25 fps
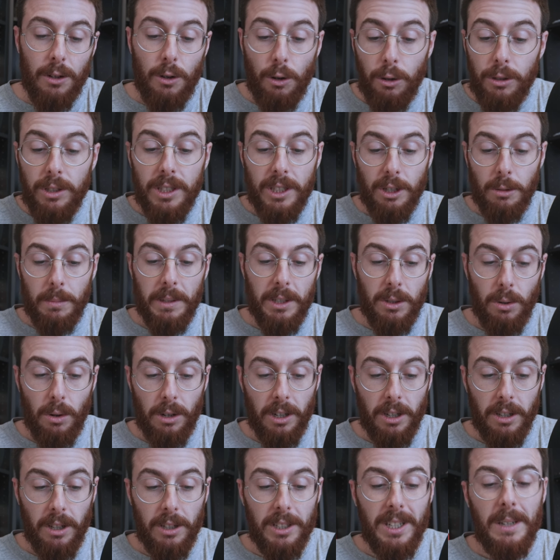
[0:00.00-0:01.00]
could still be
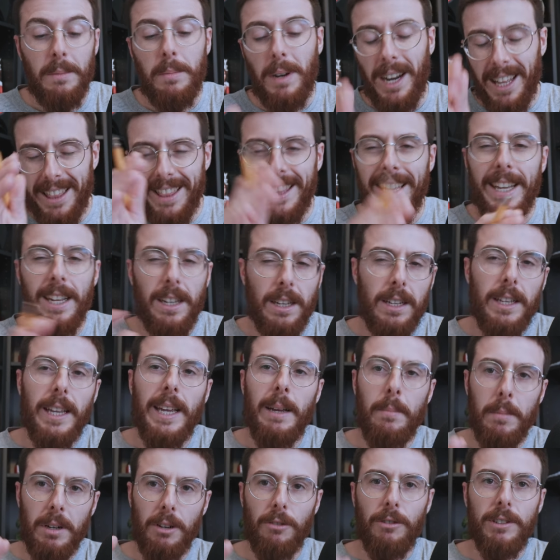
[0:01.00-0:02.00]
talking to those things. But I
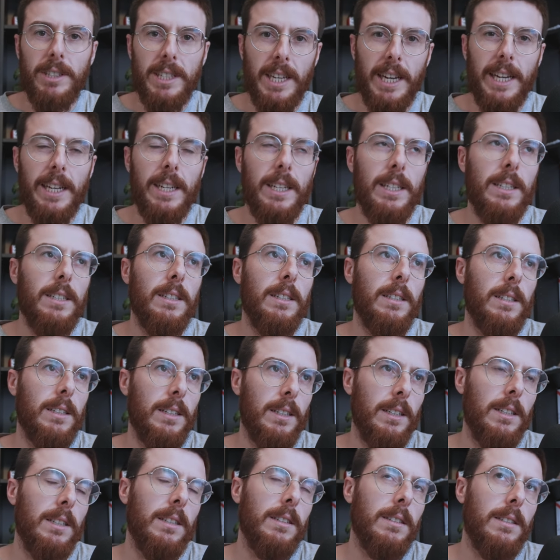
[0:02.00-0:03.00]
think him at Grassini
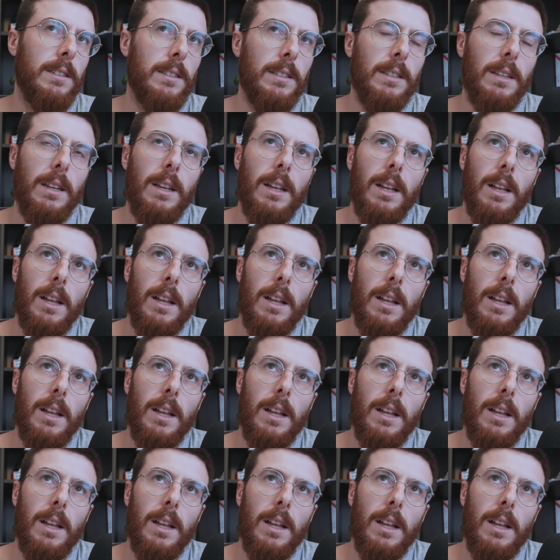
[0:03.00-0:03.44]
is,